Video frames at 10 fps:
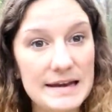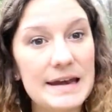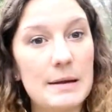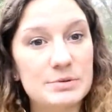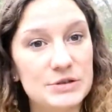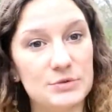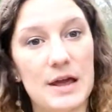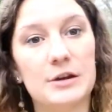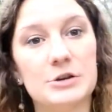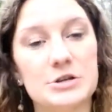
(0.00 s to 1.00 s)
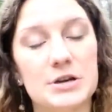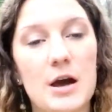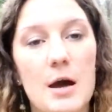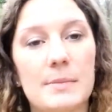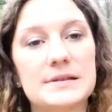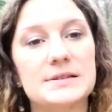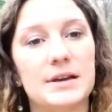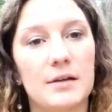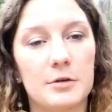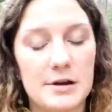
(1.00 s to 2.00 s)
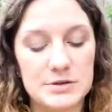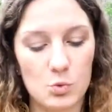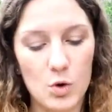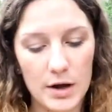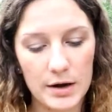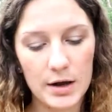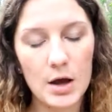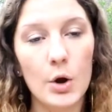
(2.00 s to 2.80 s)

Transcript: and Neptune energy coming together as one